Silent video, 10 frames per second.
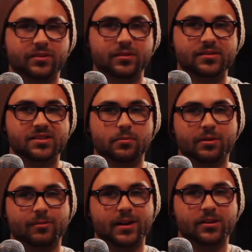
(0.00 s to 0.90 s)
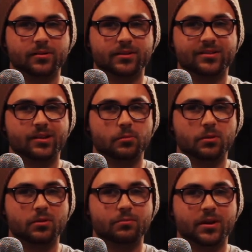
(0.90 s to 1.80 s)
can listen to me rant. You'll get to know me
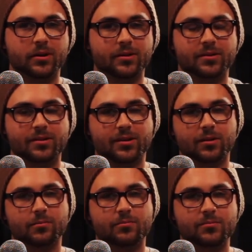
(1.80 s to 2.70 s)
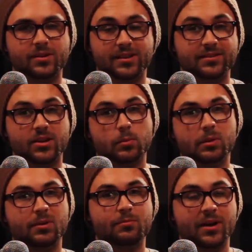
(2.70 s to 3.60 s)
a bit better. Get to know me
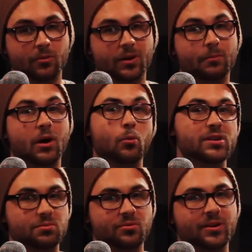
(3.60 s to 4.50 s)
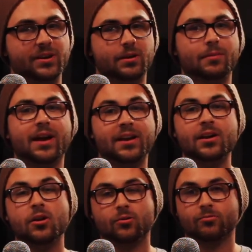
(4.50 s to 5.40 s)
a bit better when I'm not whispering in my
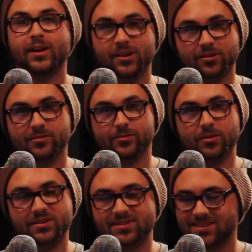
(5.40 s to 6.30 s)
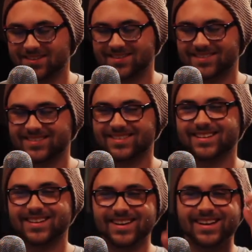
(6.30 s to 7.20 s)
regular voice.
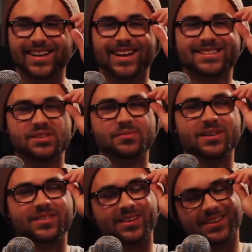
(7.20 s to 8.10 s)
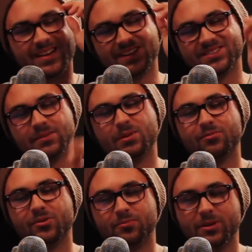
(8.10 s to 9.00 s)
That's a big thing, actually. I
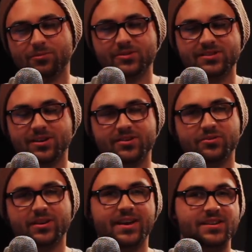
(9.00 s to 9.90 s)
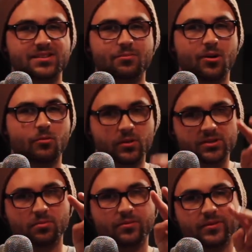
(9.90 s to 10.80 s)
remember when people would start doing ASMR
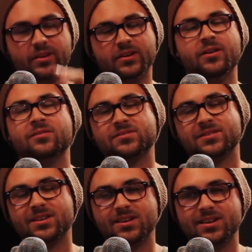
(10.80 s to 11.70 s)
whisper videos,